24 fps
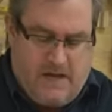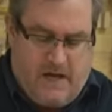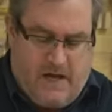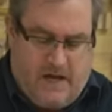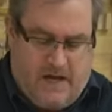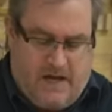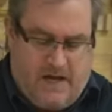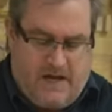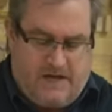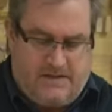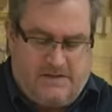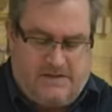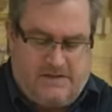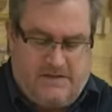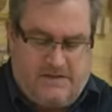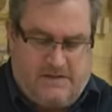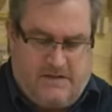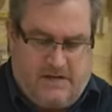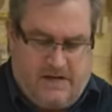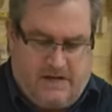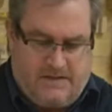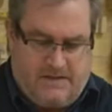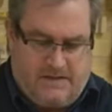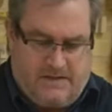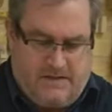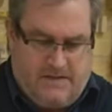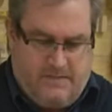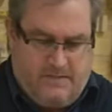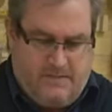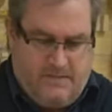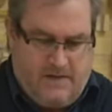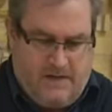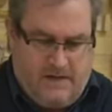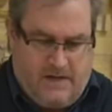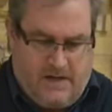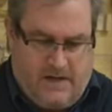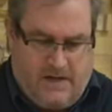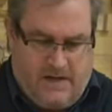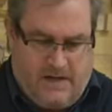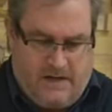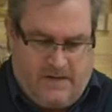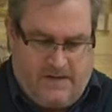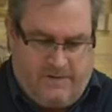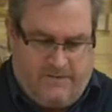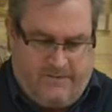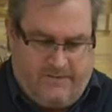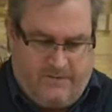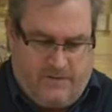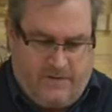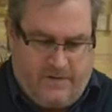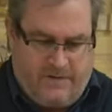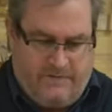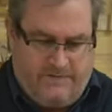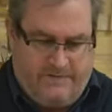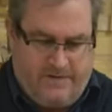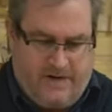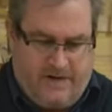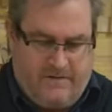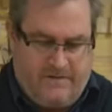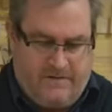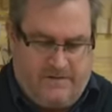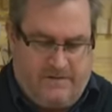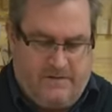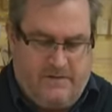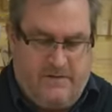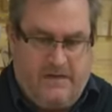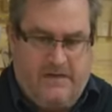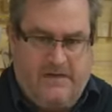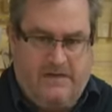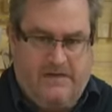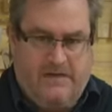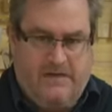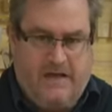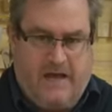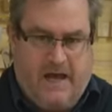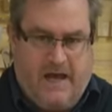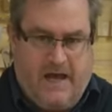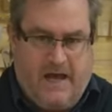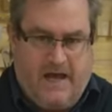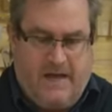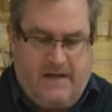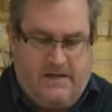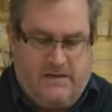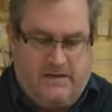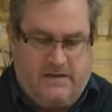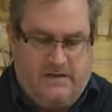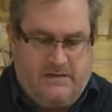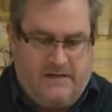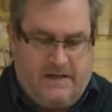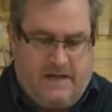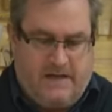I actually cut them on a 45-degree angle